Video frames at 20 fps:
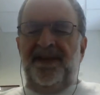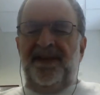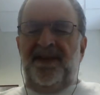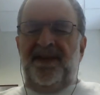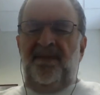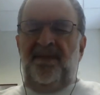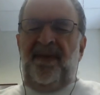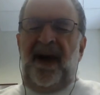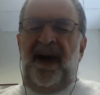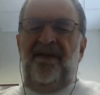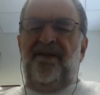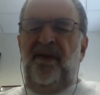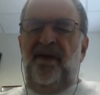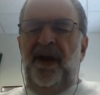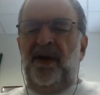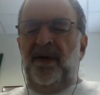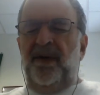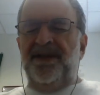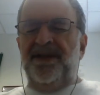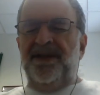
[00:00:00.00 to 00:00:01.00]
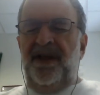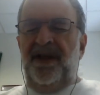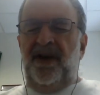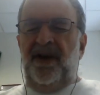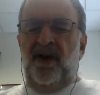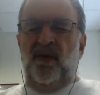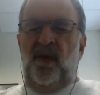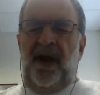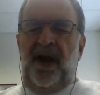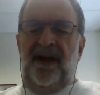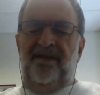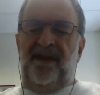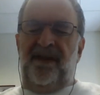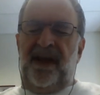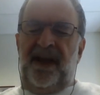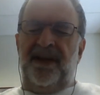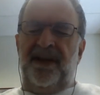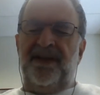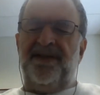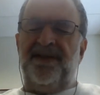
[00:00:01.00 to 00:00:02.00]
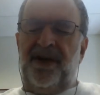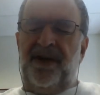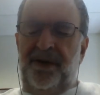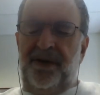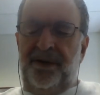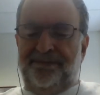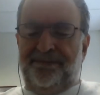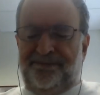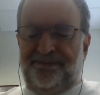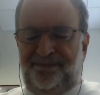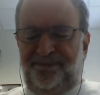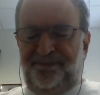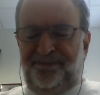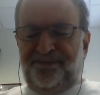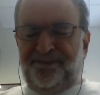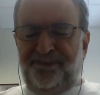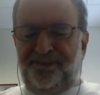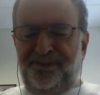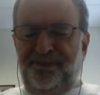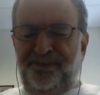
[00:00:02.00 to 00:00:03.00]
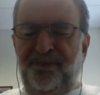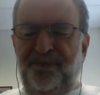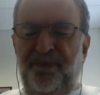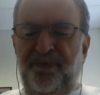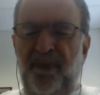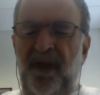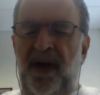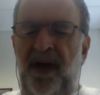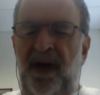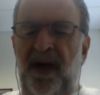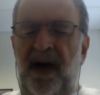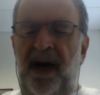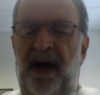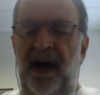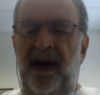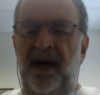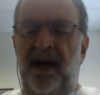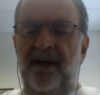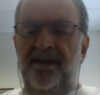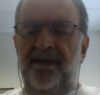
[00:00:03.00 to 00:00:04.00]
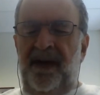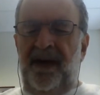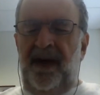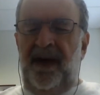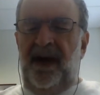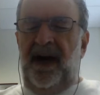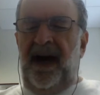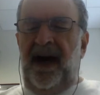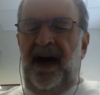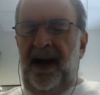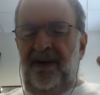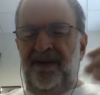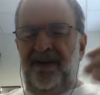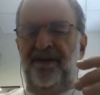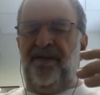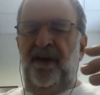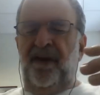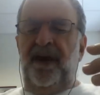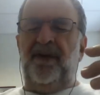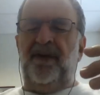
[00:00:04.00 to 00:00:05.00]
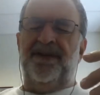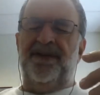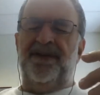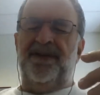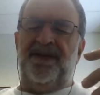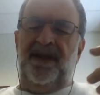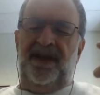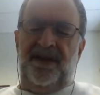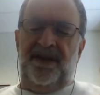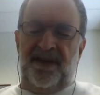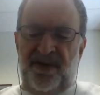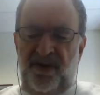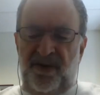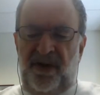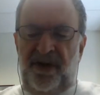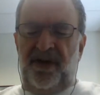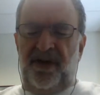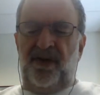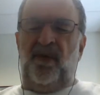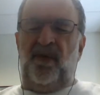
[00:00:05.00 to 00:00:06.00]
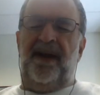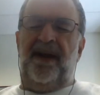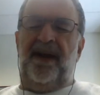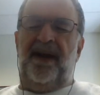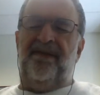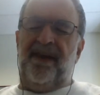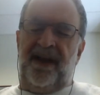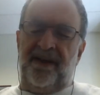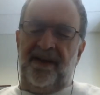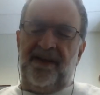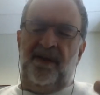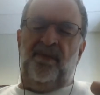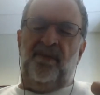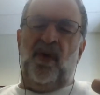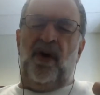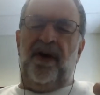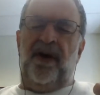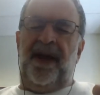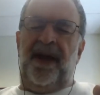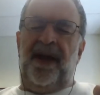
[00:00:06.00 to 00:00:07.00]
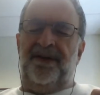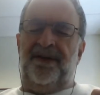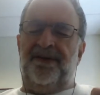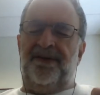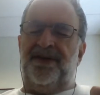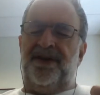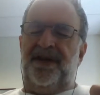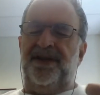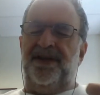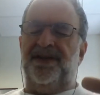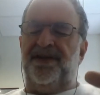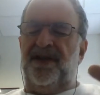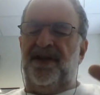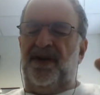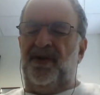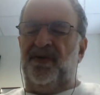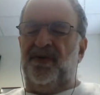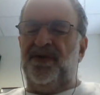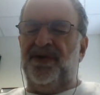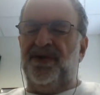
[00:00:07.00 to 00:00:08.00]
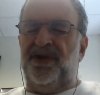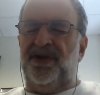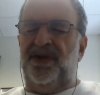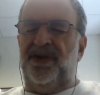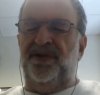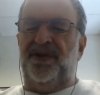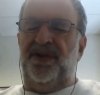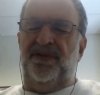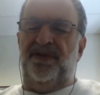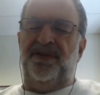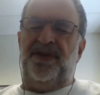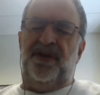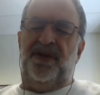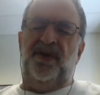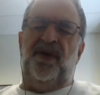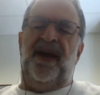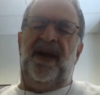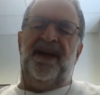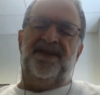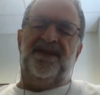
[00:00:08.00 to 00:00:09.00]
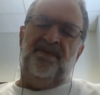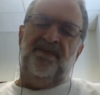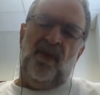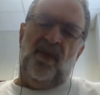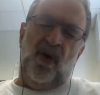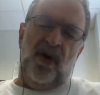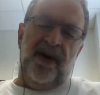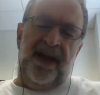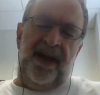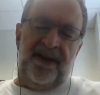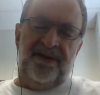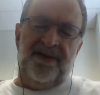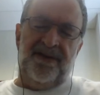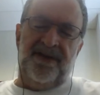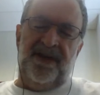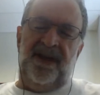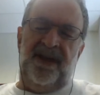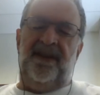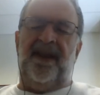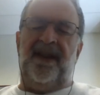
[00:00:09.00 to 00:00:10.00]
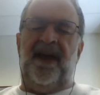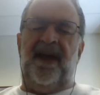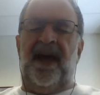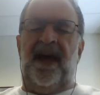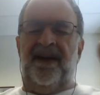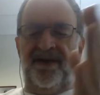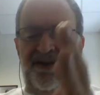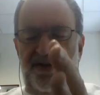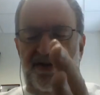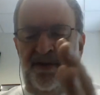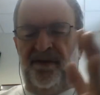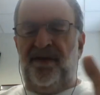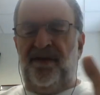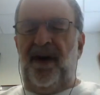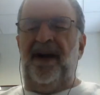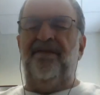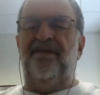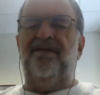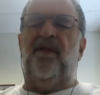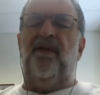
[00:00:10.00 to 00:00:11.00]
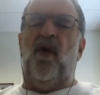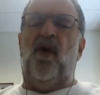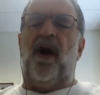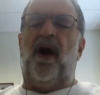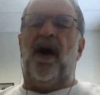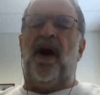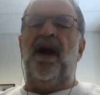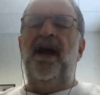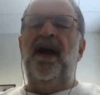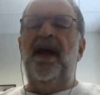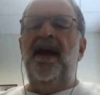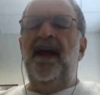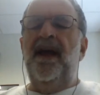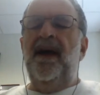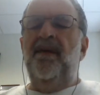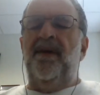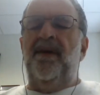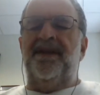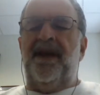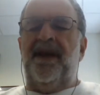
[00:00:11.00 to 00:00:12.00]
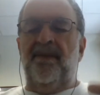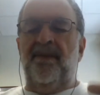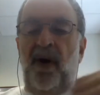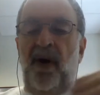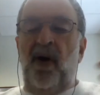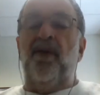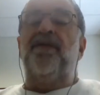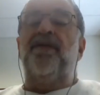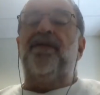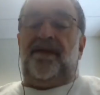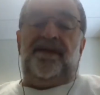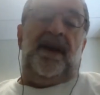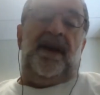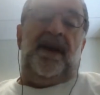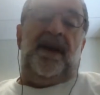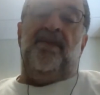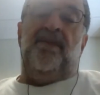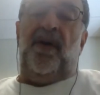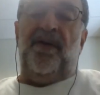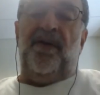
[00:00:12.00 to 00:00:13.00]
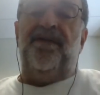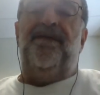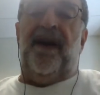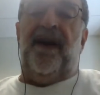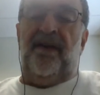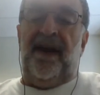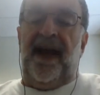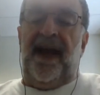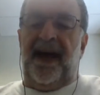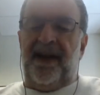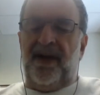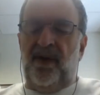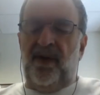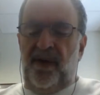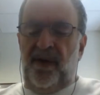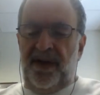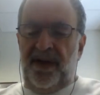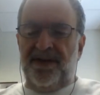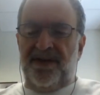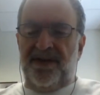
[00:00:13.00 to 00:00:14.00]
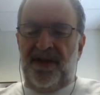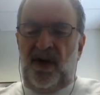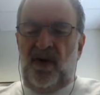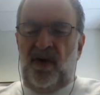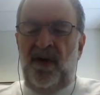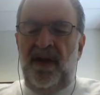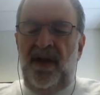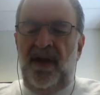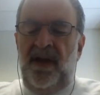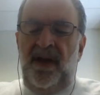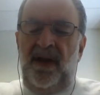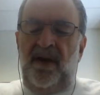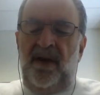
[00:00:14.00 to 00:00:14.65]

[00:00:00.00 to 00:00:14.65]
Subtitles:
things about frequency or wavelength. So the higher the frequency, the shorter the wavelength, the more energy. So 222 has more energy than 254, but they're both very adequate. So